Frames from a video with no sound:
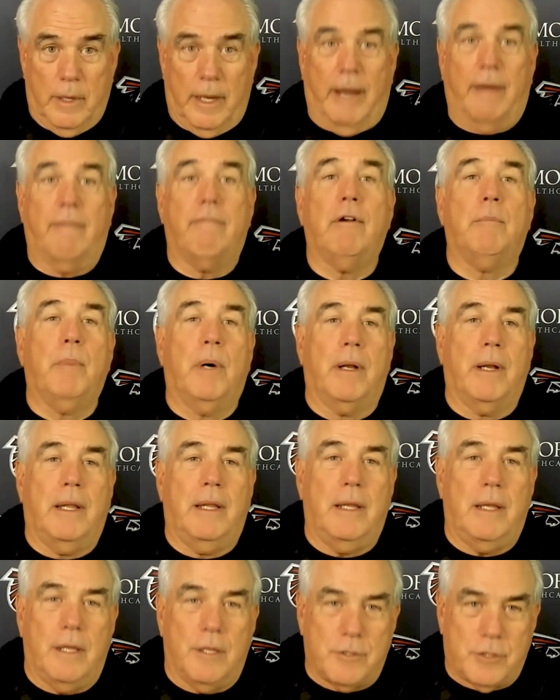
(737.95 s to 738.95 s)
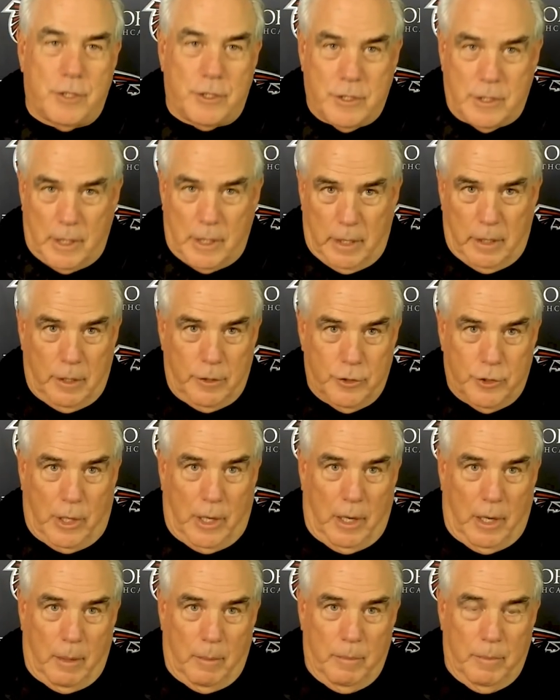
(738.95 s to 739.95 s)
Everybody is assigned a
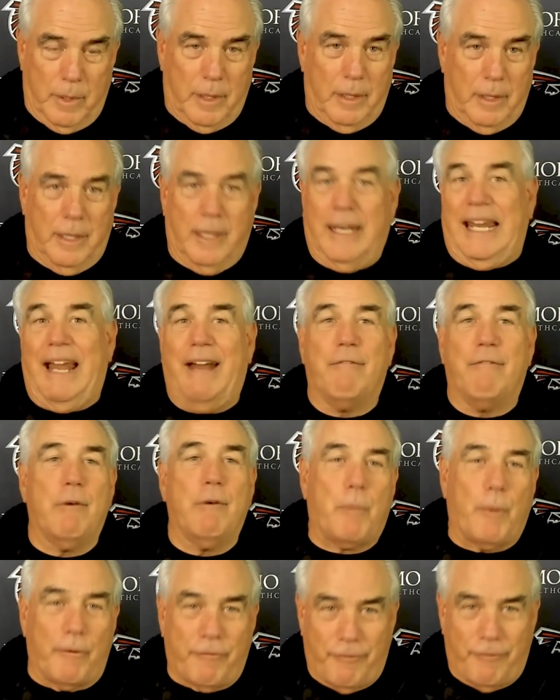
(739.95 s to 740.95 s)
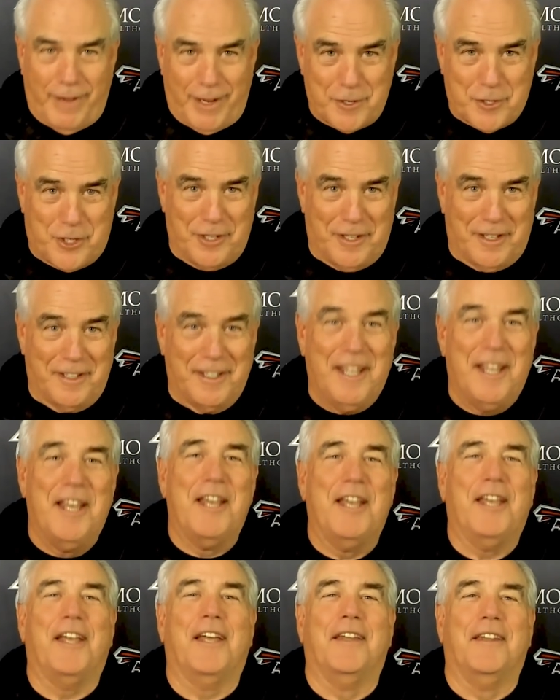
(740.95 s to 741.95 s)
job. And every profession
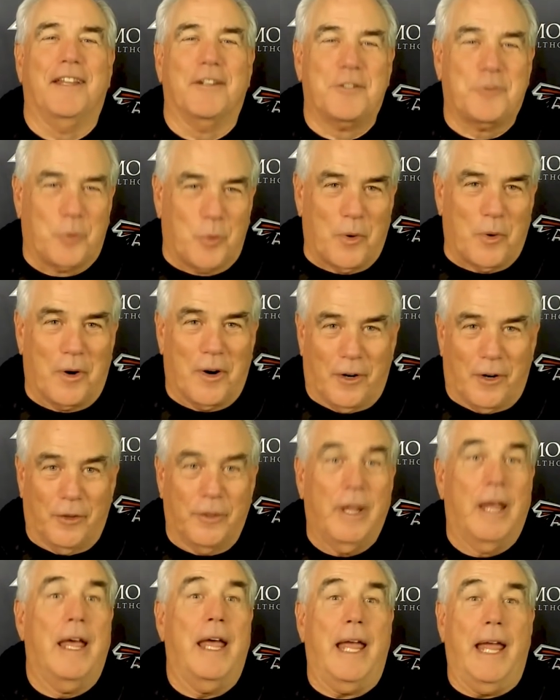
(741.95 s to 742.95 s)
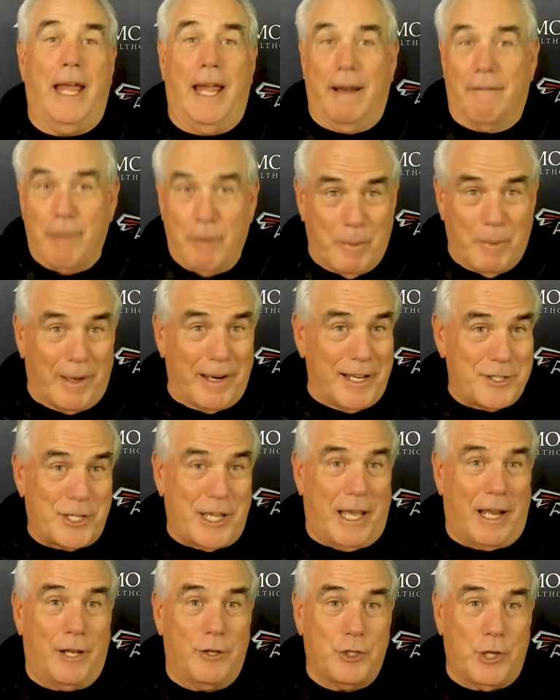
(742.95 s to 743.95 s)
in this world, everybody's
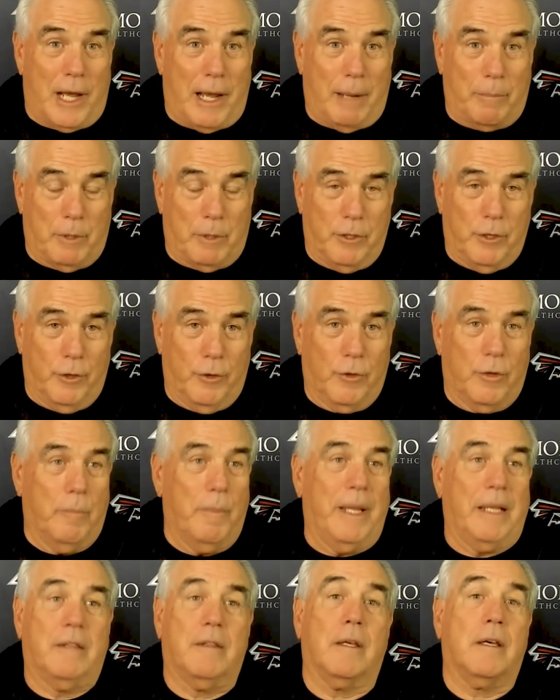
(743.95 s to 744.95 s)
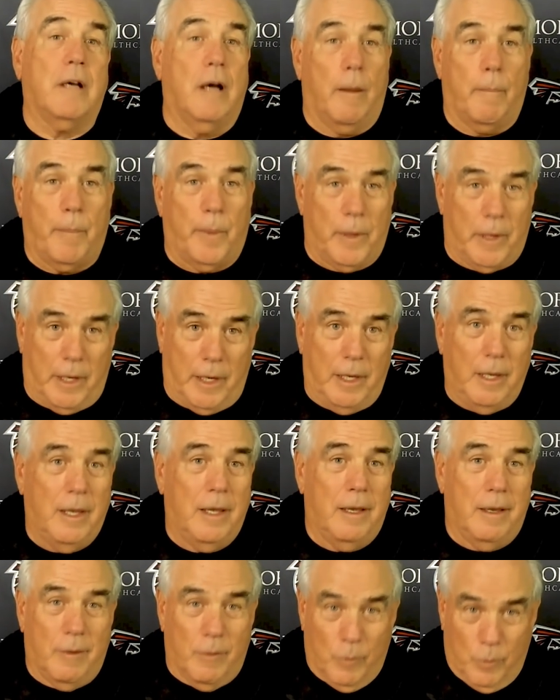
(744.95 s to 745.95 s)
got a job to do to make the company
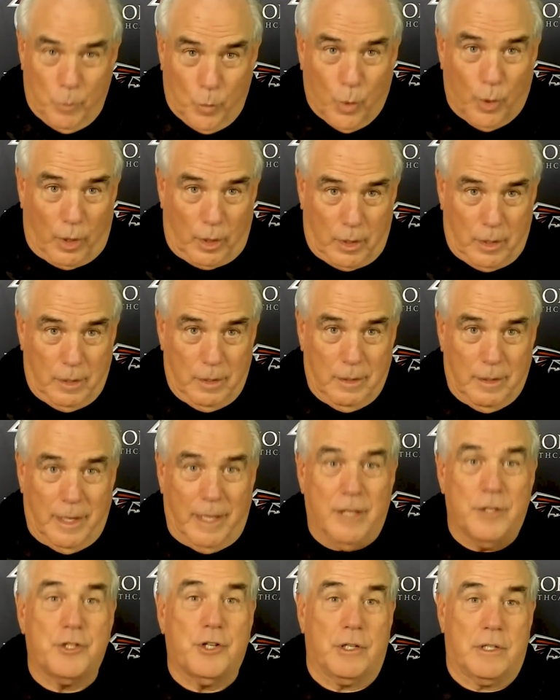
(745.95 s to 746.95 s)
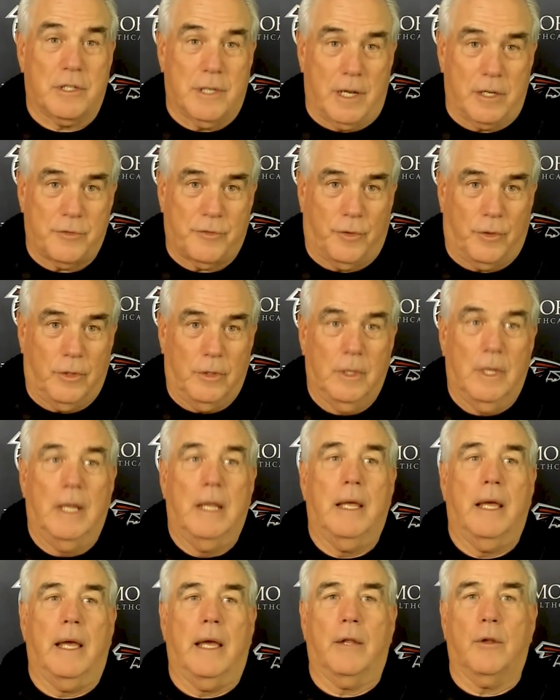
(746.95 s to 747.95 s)
work and successful.
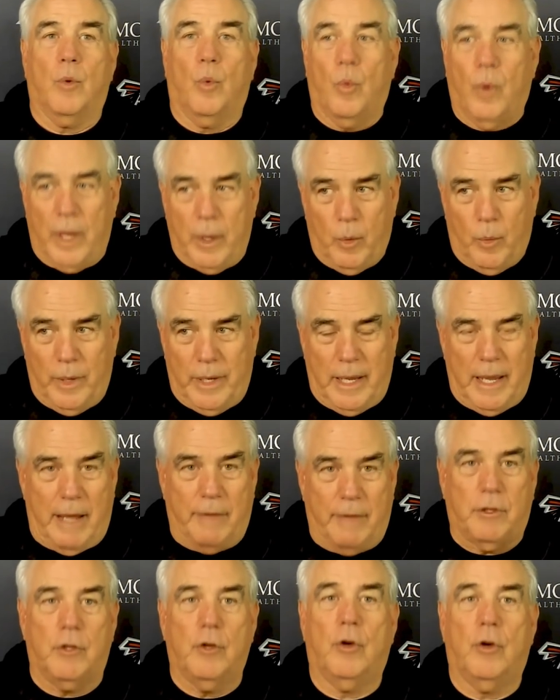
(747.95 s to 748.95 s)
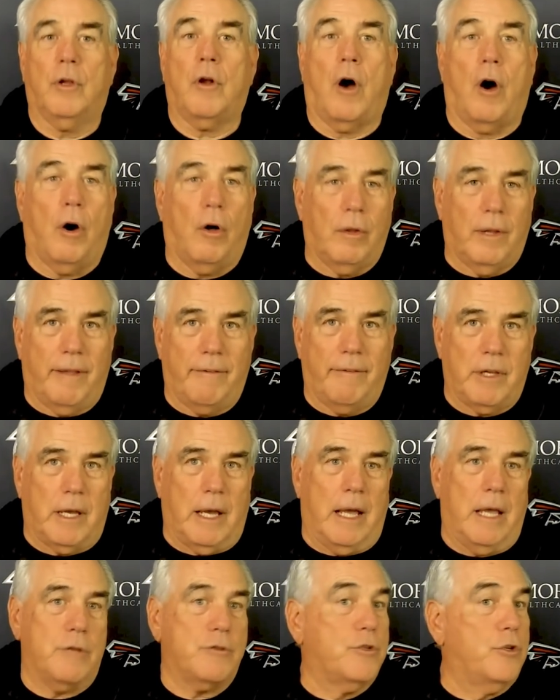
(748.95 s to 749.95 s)
And the way we have to do it, all 11
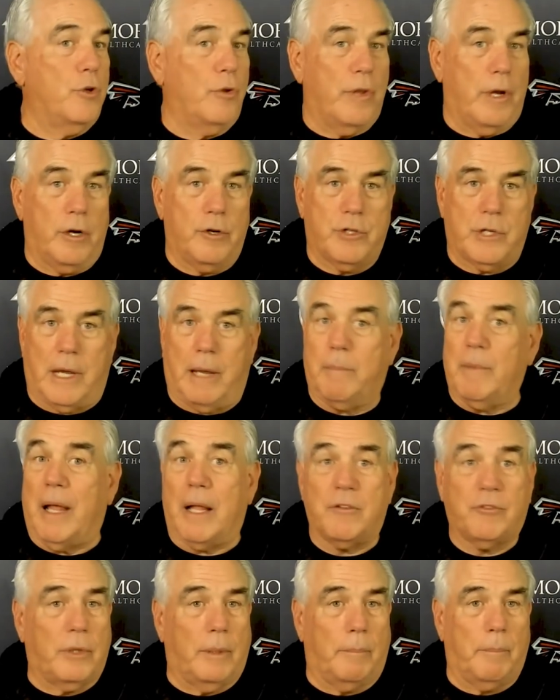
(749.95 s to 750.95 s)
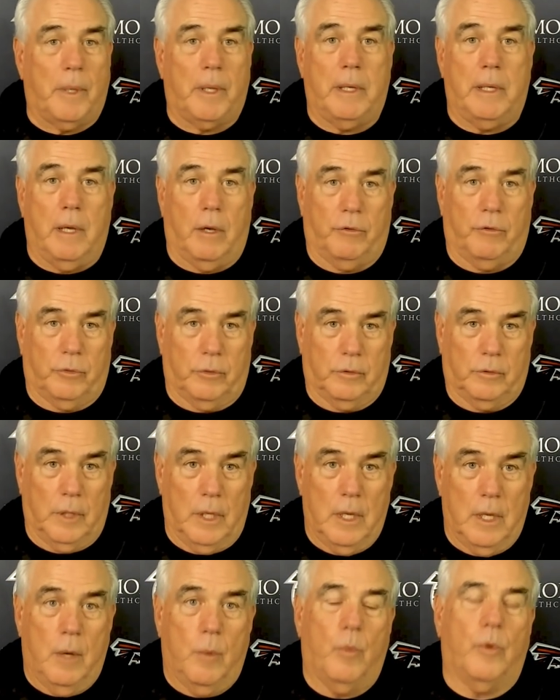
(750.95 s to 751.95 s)
guys do their job, not somebody else's.
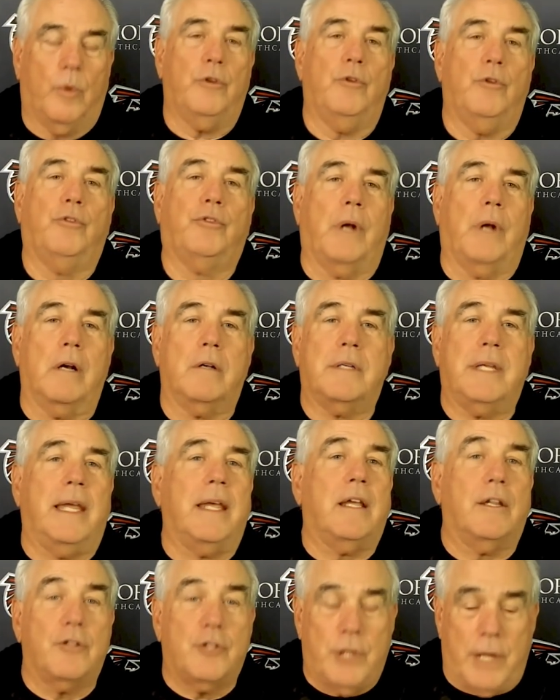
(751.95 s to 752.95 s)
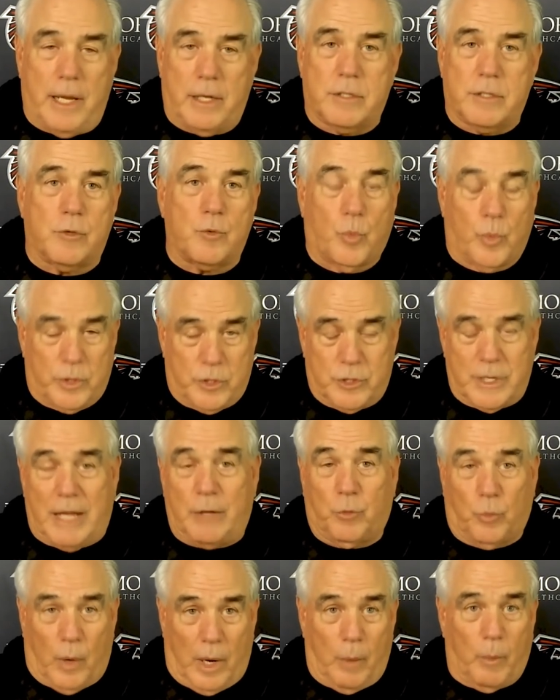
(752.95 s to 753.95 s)
When you start taking chances, which
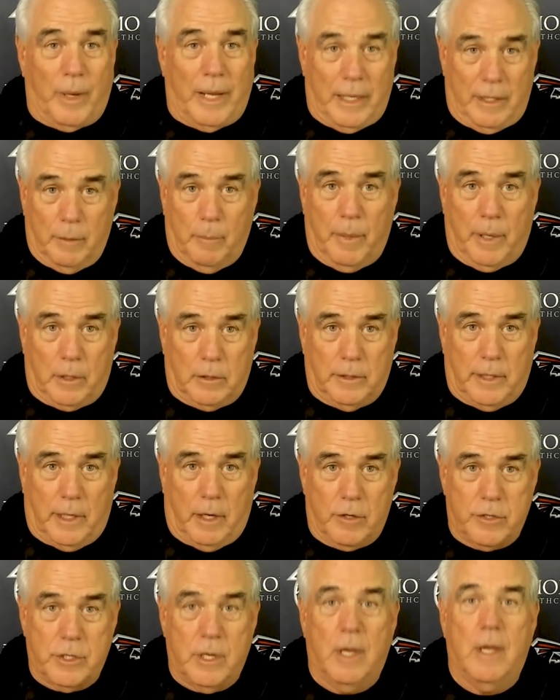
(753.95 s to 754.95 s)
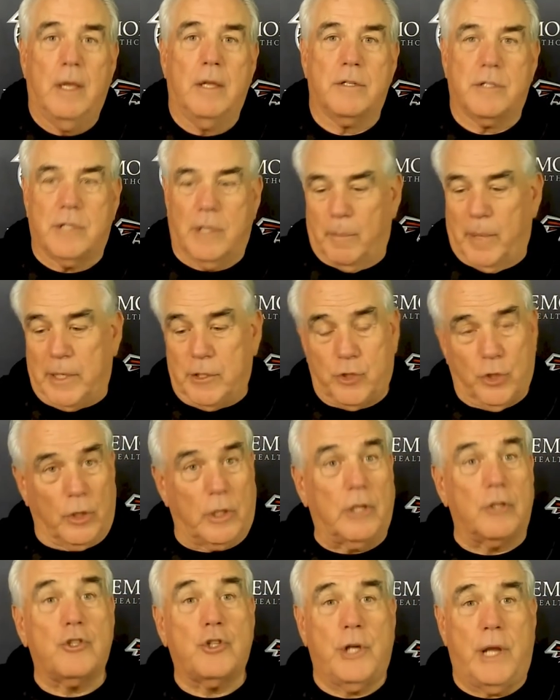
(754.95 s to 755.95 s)
that's why we had the mental errors, somebody
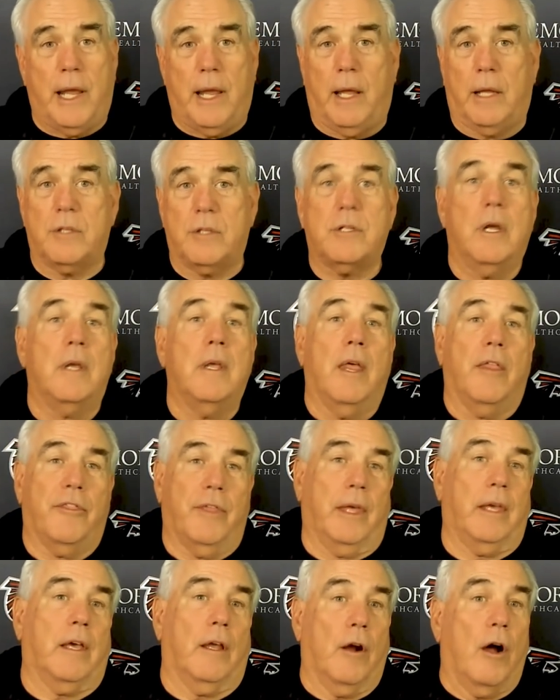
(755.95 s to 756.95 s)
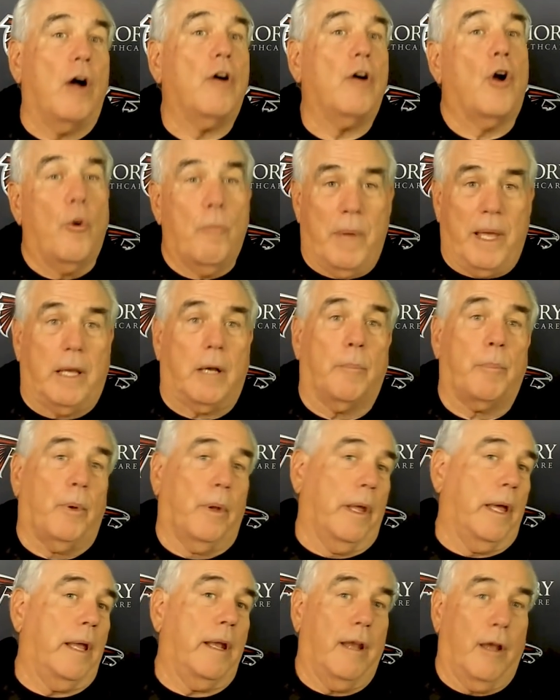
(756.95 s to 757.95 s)
took a chance thinking, I'll go make a
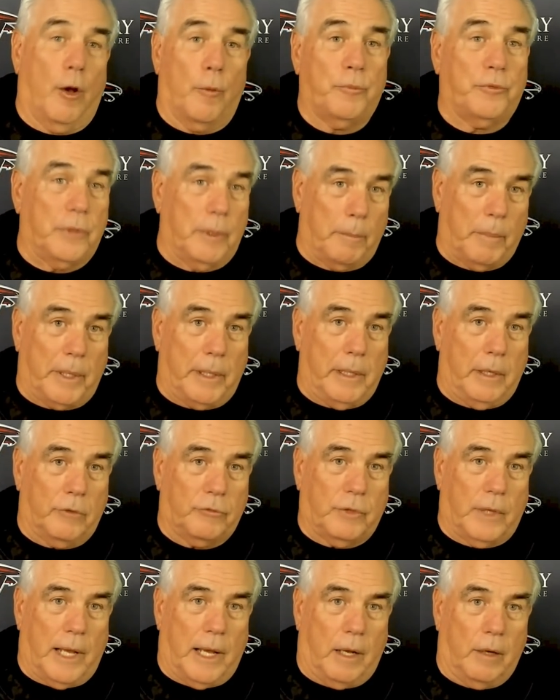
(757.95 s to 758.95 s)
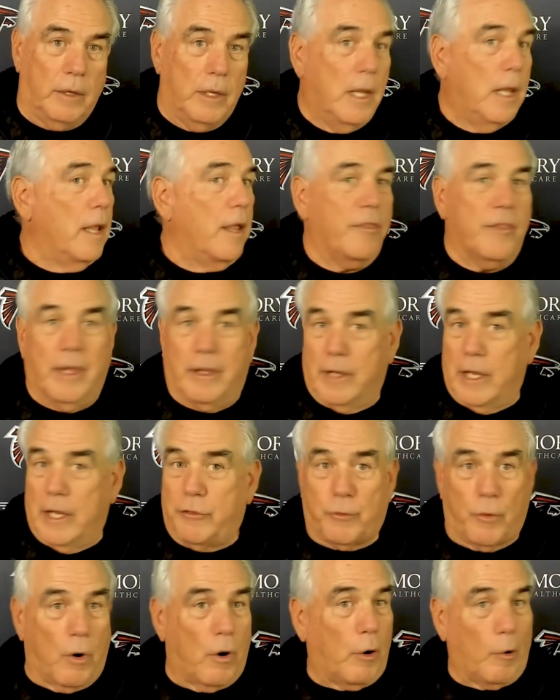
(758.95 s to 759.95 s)
play to help somebody else out. Then they
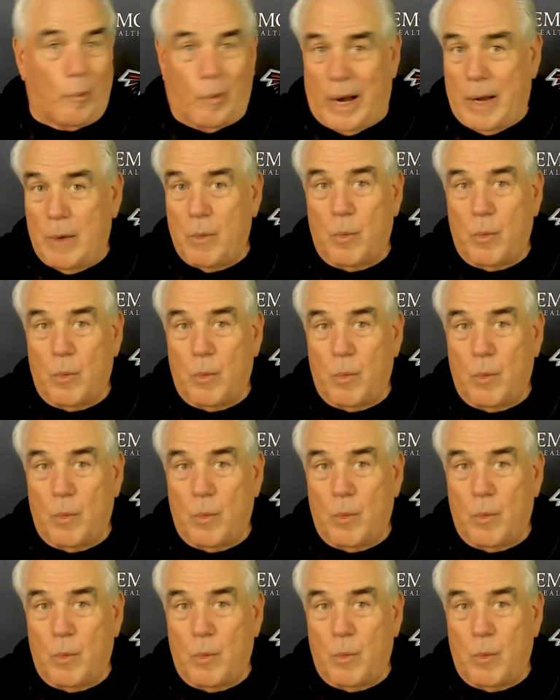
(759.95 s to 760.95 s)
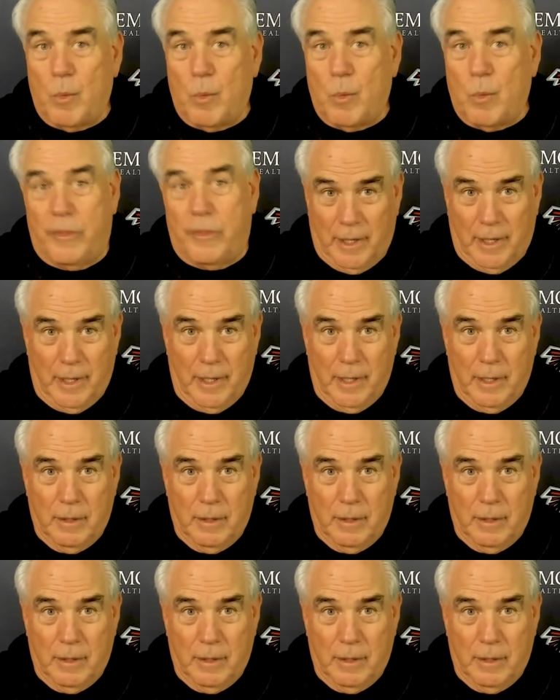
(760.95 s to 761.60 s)
throw it right where they're supposed to be.